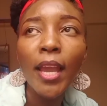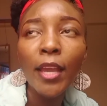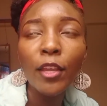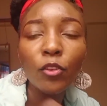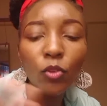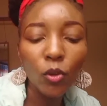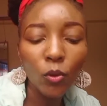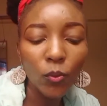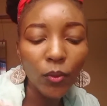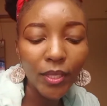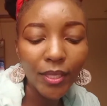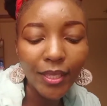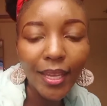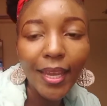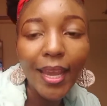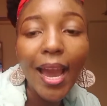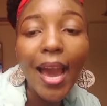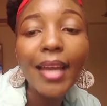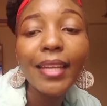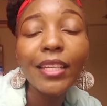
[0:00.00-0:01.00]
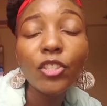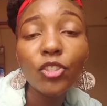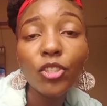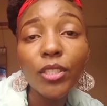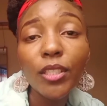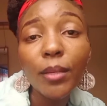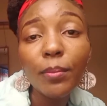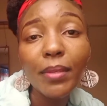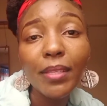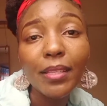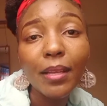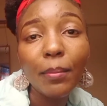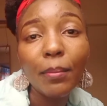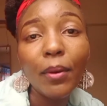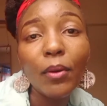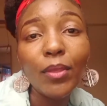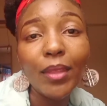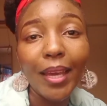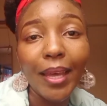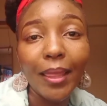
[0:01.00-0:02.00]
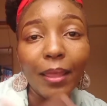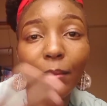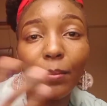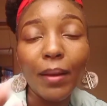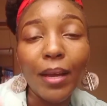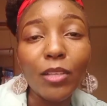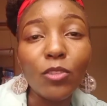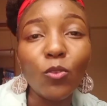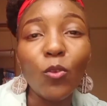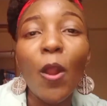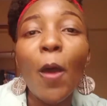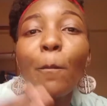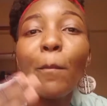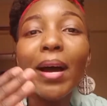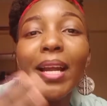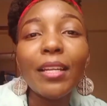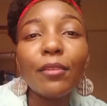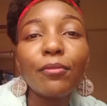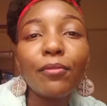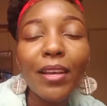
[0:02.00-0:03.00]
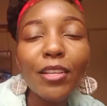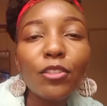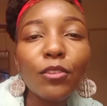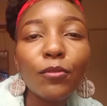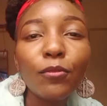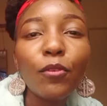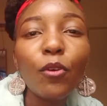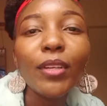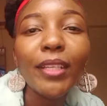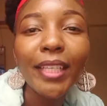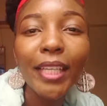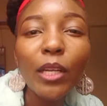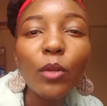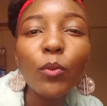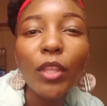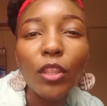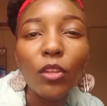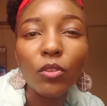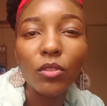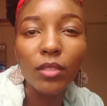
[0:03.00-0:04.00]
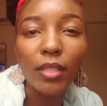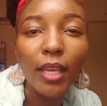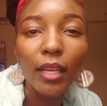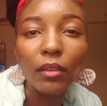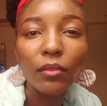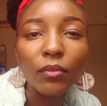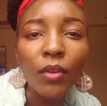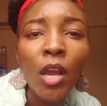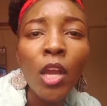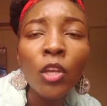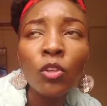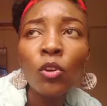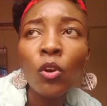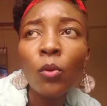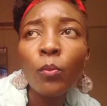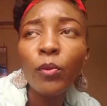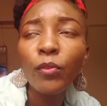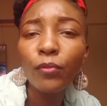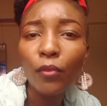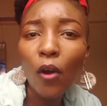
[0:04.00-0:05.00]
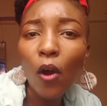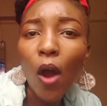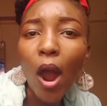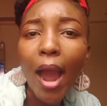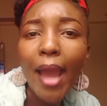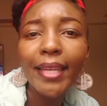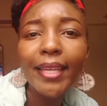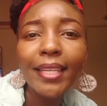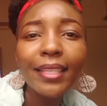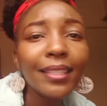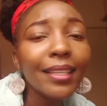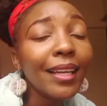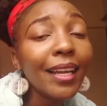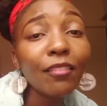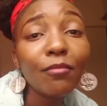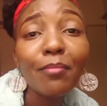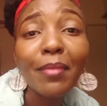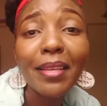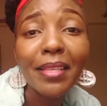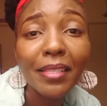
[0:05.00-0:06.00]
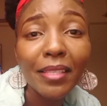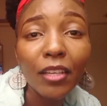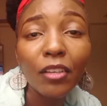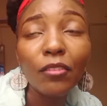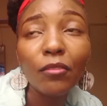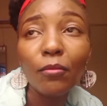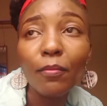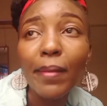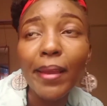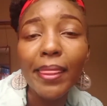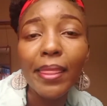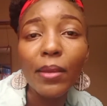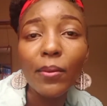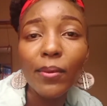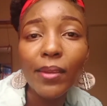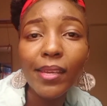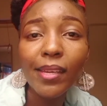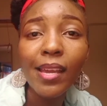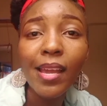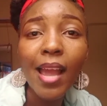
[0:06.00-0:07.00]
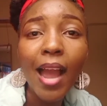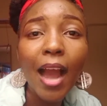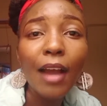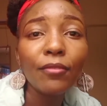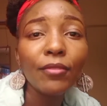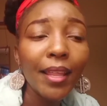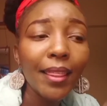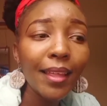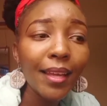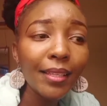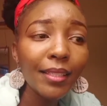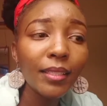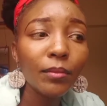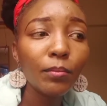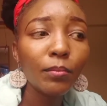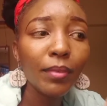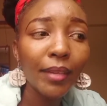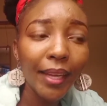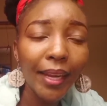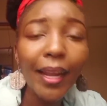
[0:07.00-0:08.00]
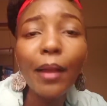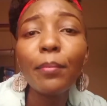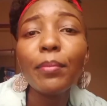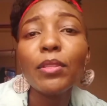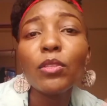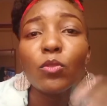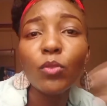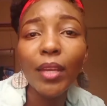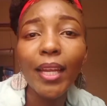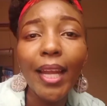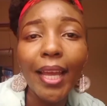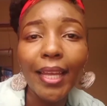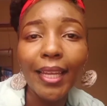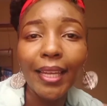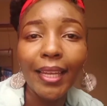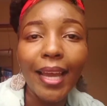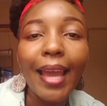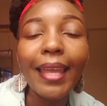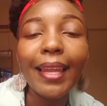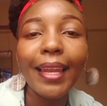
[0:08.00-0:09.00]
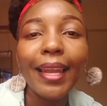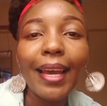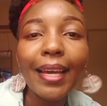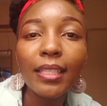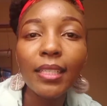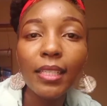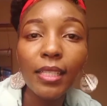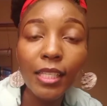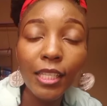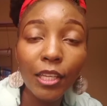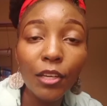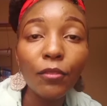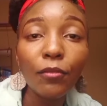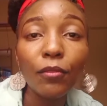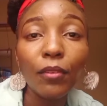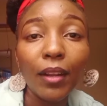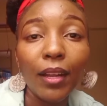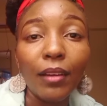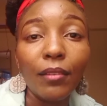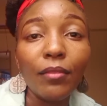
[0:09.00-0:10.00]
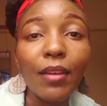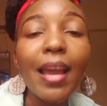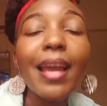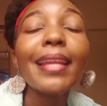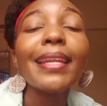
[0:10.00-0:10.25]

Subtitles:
You know, we say a relationship is about the other person, but first of all, deal with yourself. You know, before, I didn't love myself, by the way. After that breakup, it's when I learned self-love.